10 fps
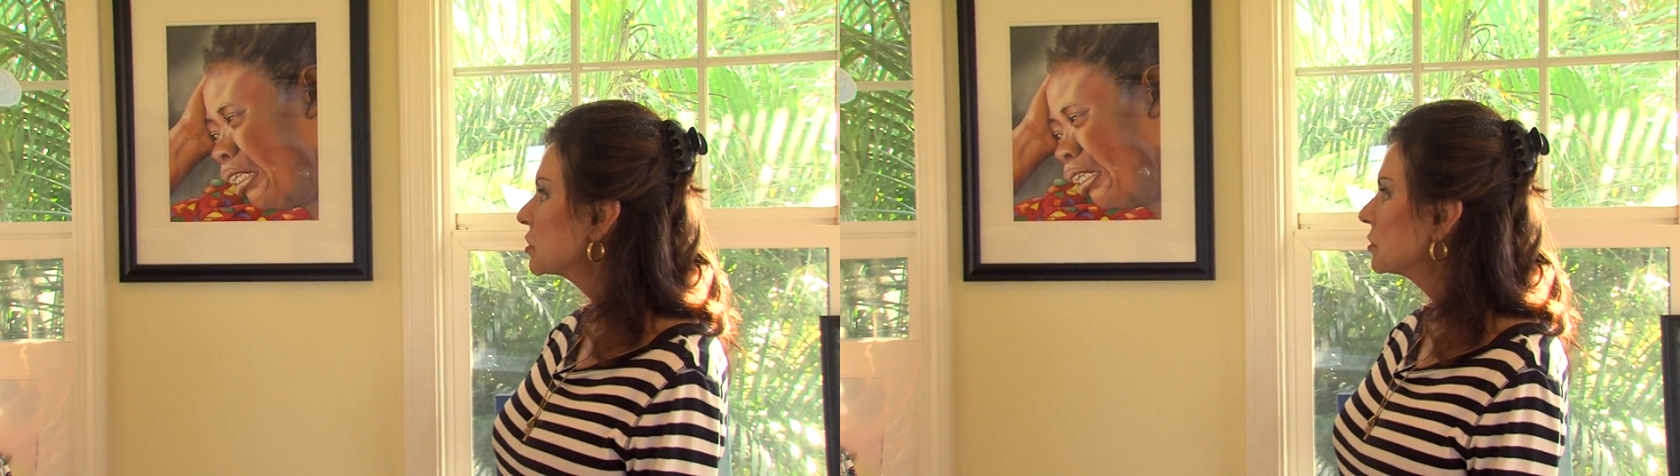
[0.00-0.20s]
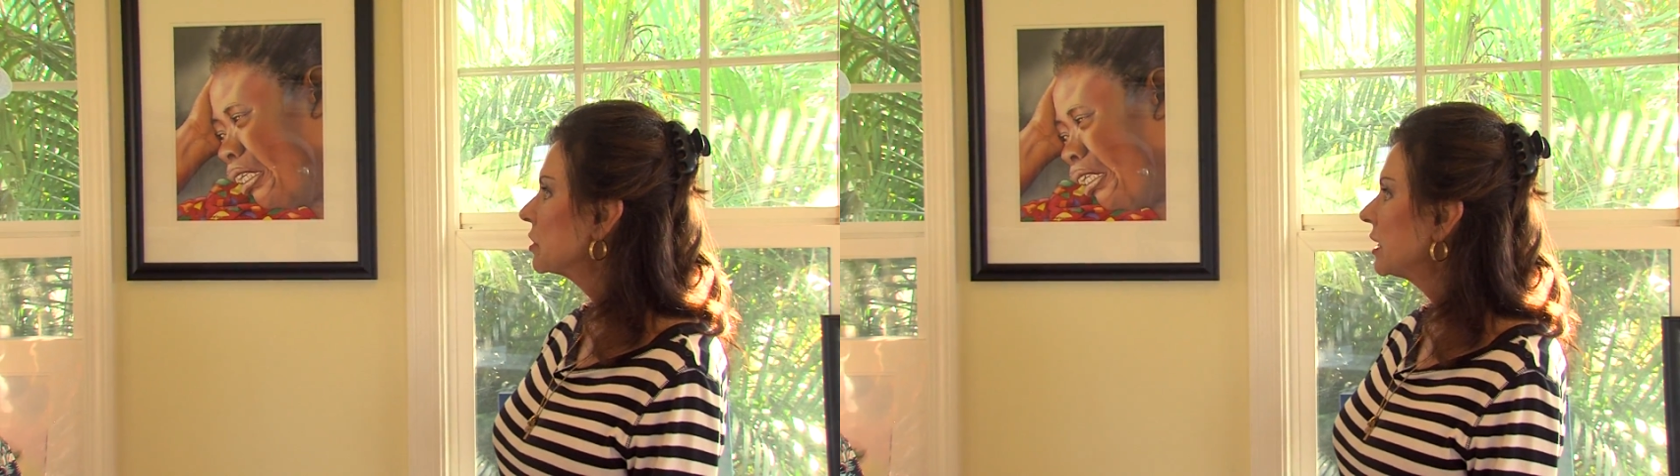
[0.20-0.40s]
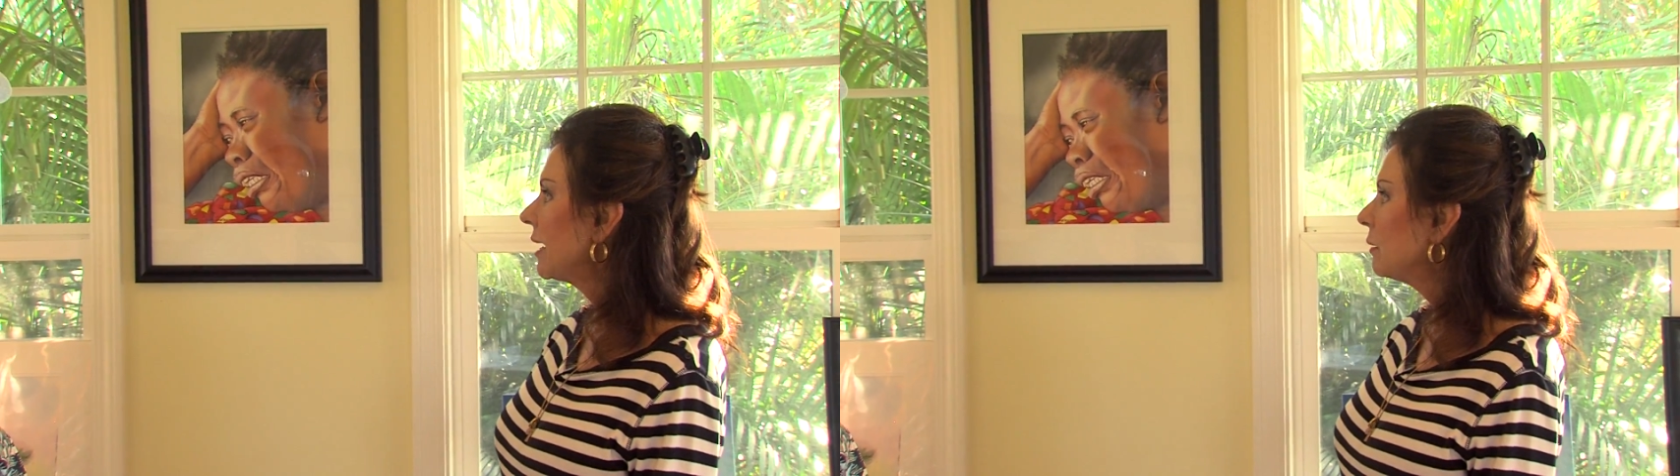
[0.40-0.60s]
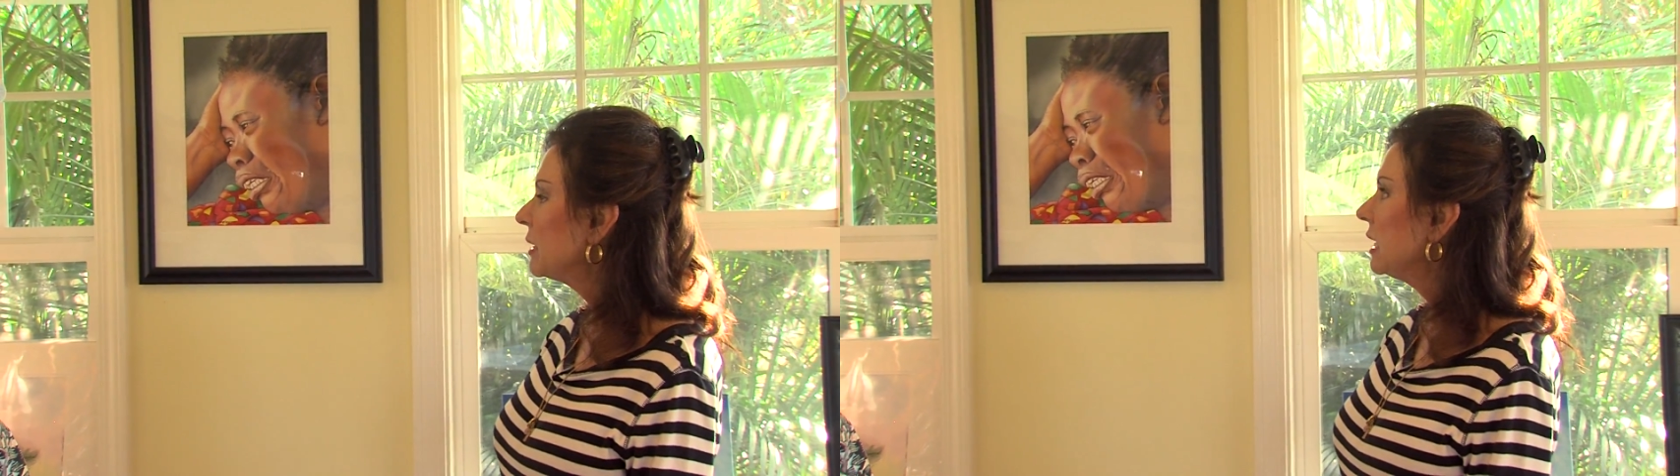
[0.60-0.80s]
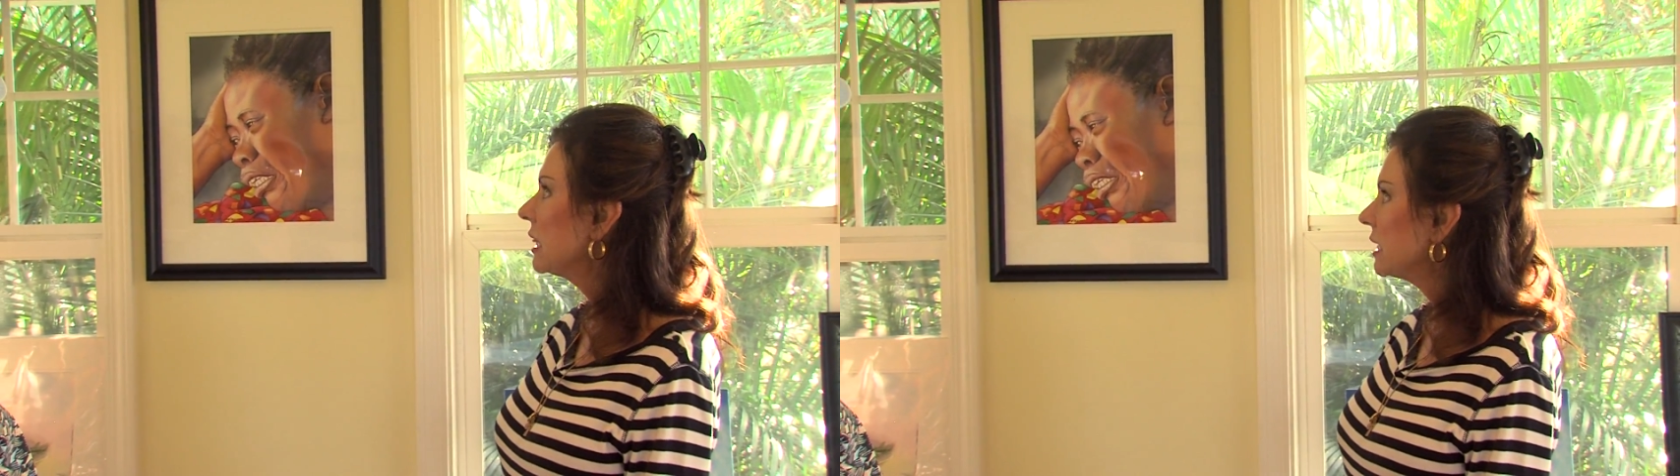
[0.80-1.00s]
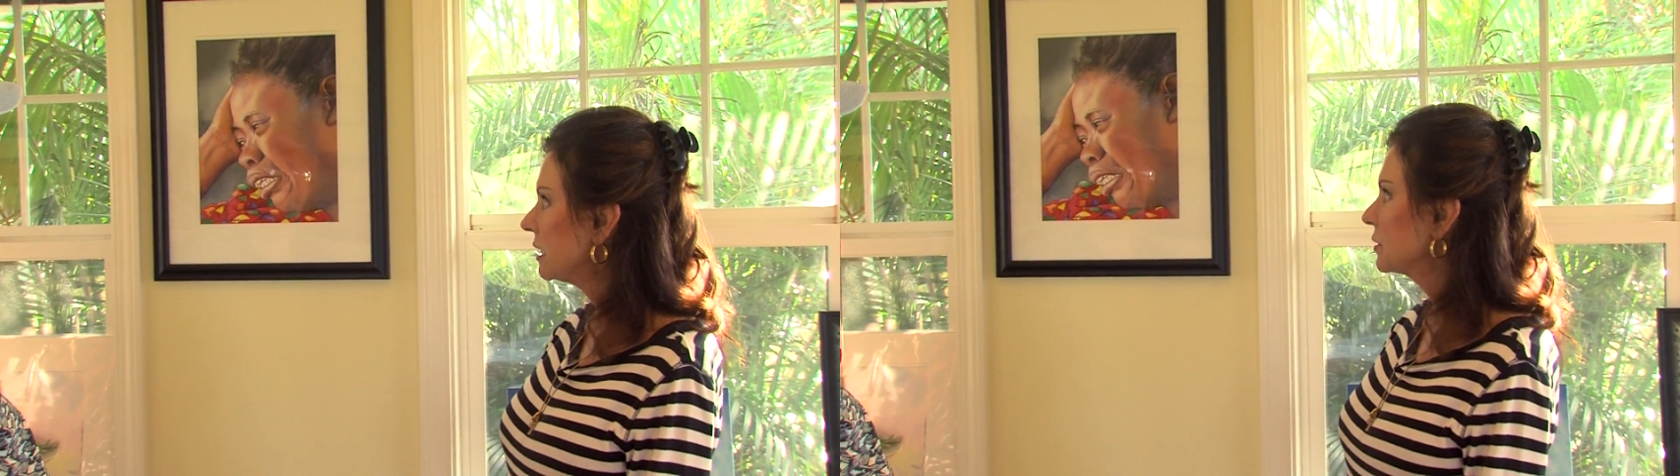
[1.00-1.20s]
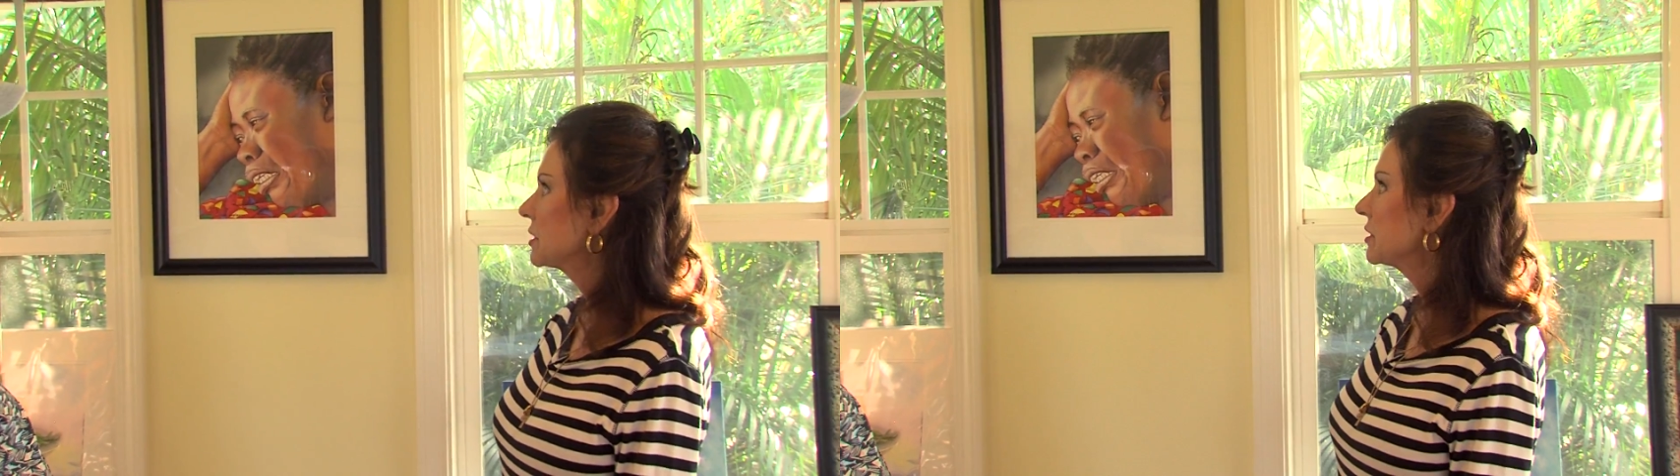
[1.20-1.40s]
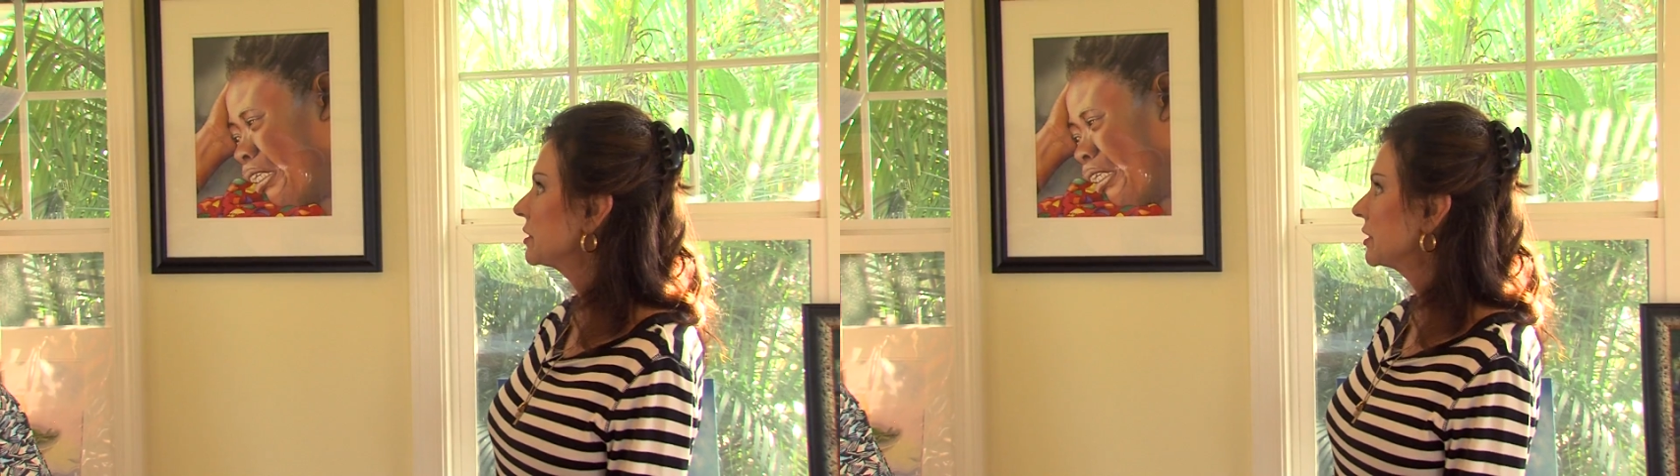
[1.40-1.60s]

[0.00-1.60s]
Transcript: sure how many thousand